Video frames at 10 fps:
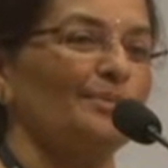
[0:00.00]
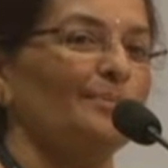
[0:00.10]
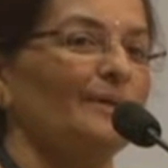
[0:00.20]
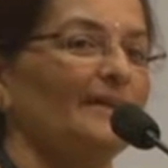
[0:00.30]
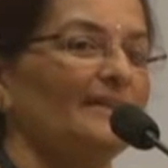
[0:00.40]

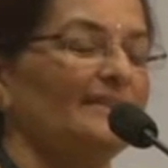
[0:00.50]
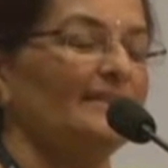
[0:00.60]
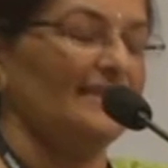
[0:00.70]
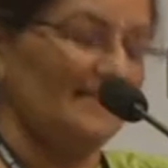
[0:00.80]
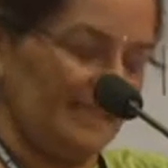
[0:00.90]

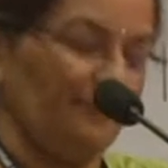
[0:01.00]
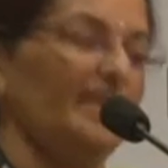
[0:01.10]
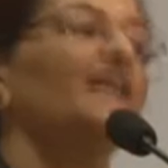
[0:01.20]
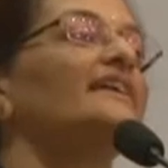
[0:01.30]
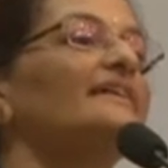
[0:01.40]
but it's a
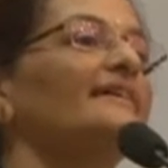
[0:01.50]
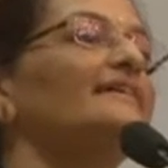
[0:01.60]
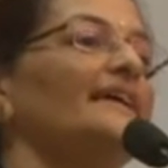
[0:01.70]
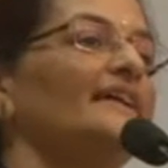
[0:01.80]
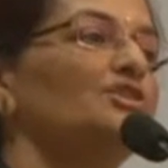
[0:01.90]
very
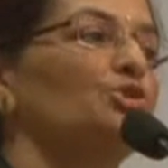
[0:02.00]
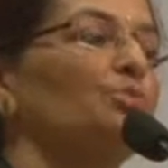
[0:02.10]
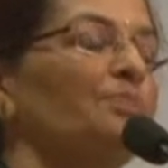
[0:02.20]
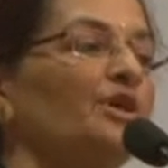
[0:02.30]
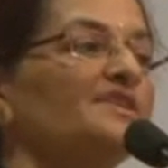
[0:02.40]
critical age
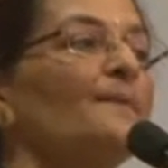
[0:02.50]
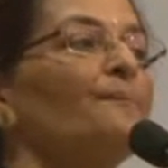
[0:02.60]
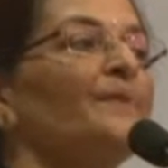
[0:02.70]
group, because